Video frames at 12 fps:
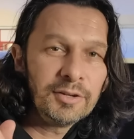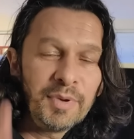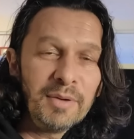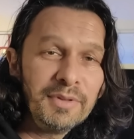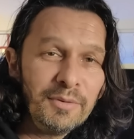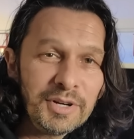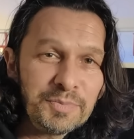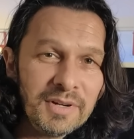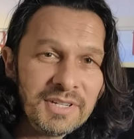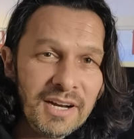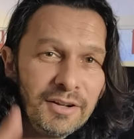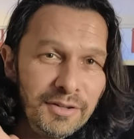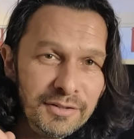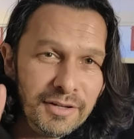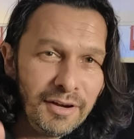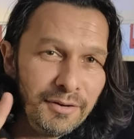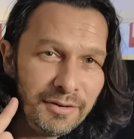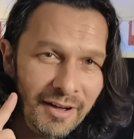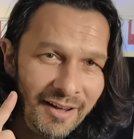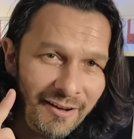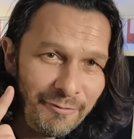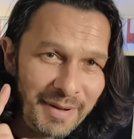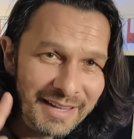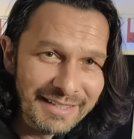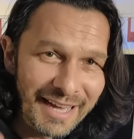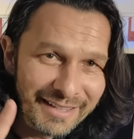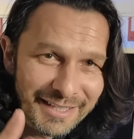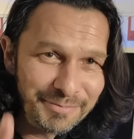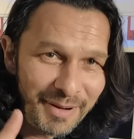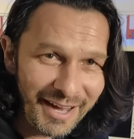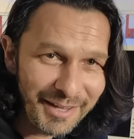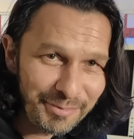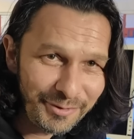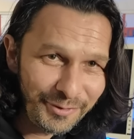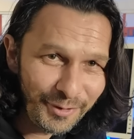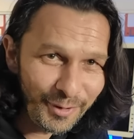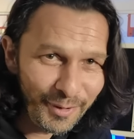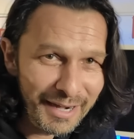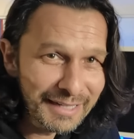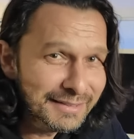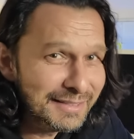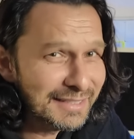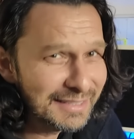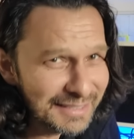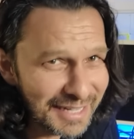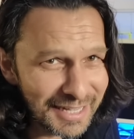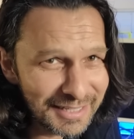So people that watch my channel know I've been down this path before and it didn't